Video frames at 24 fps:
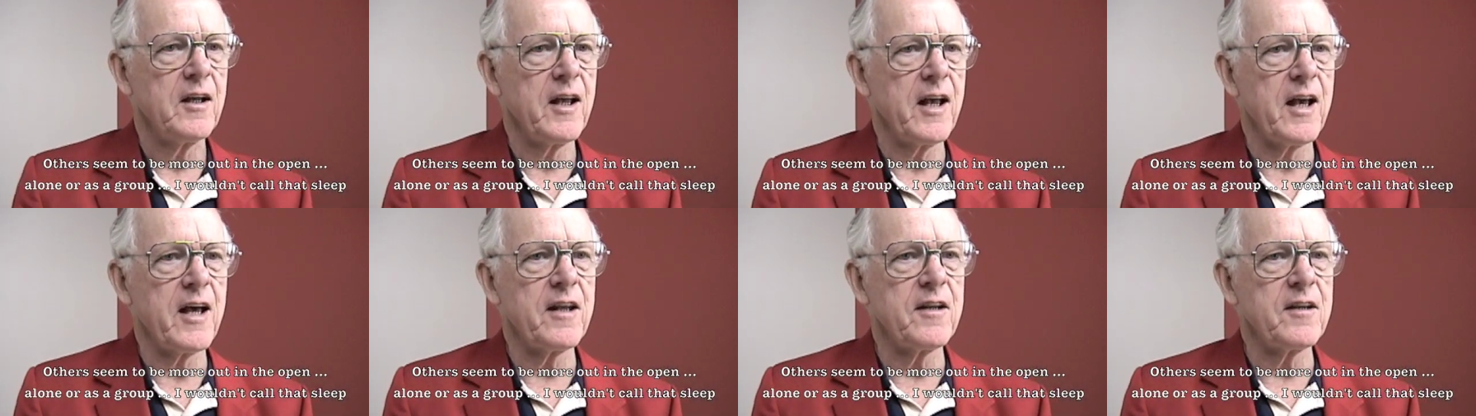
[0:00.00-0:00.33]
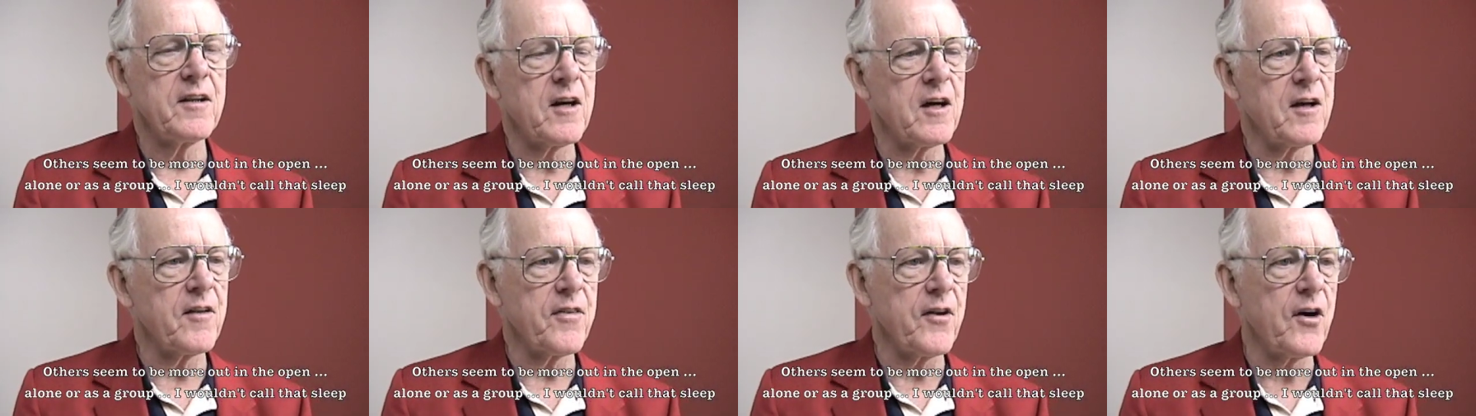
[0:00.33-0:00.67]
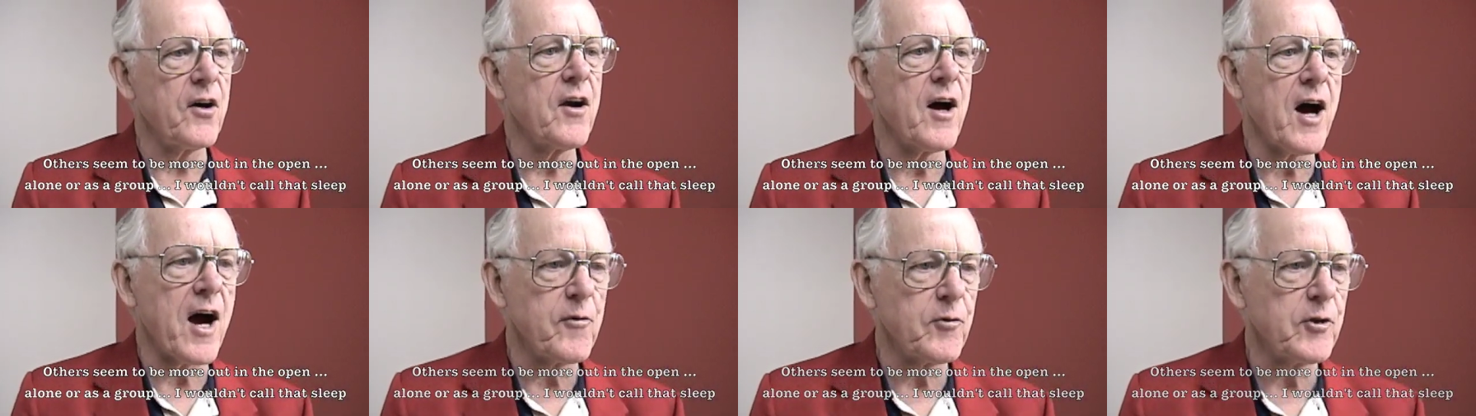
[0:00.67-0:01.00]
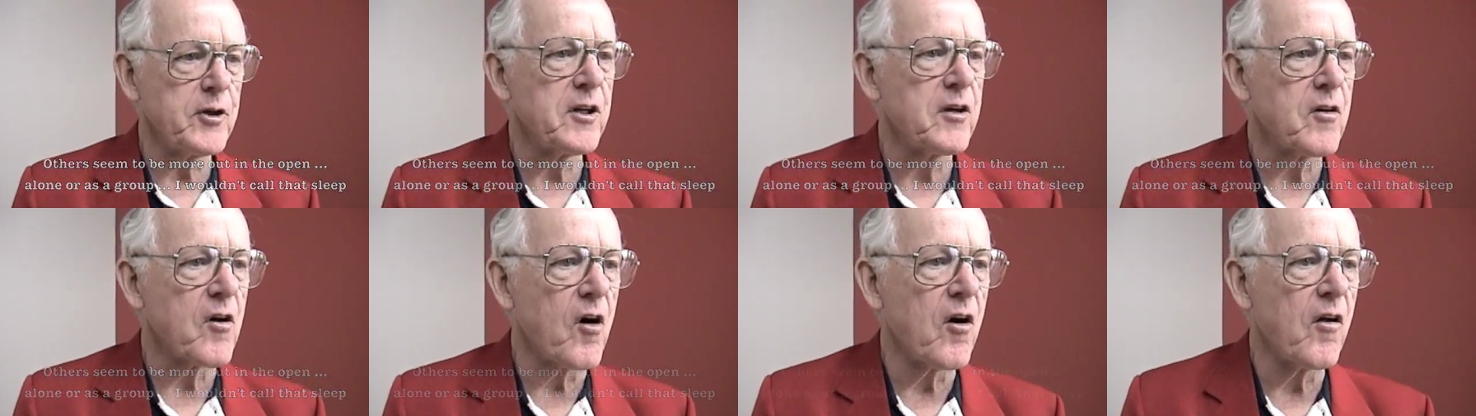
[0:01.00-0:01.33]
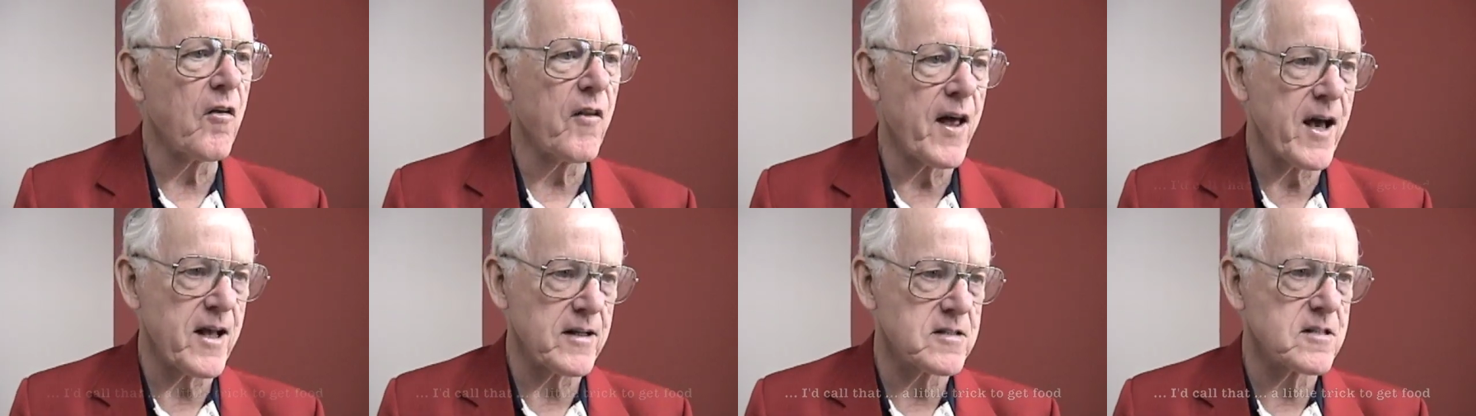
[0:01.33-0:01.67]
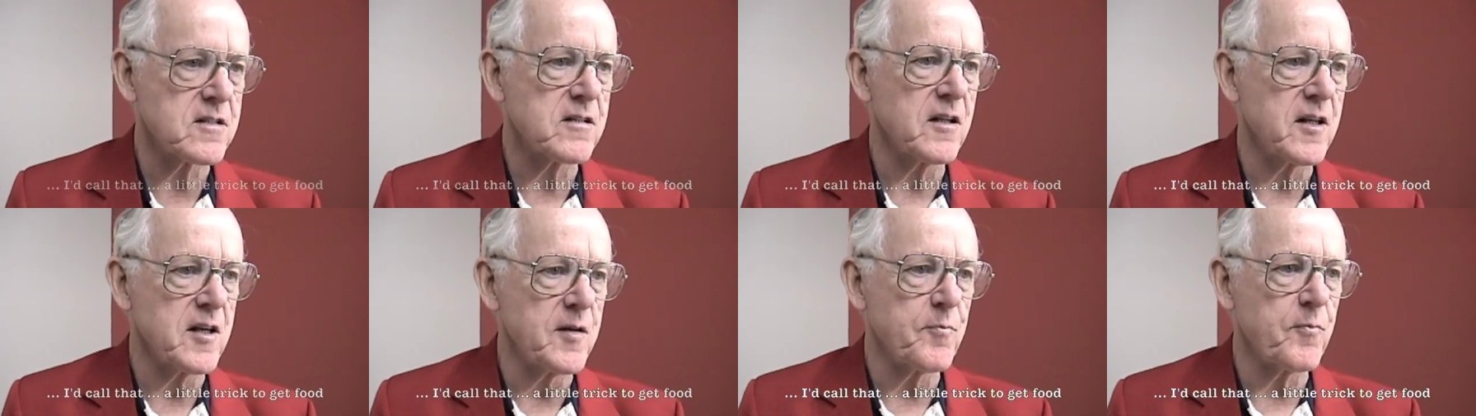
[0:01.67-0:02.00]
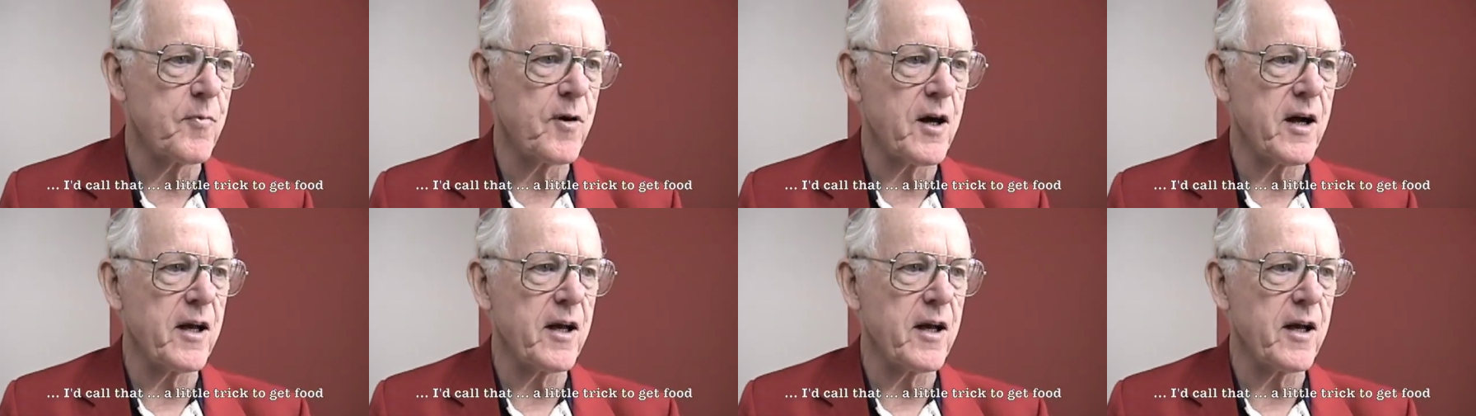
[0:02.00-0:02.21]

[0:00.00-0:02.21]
And uh, there, I wouldn't call that sleep.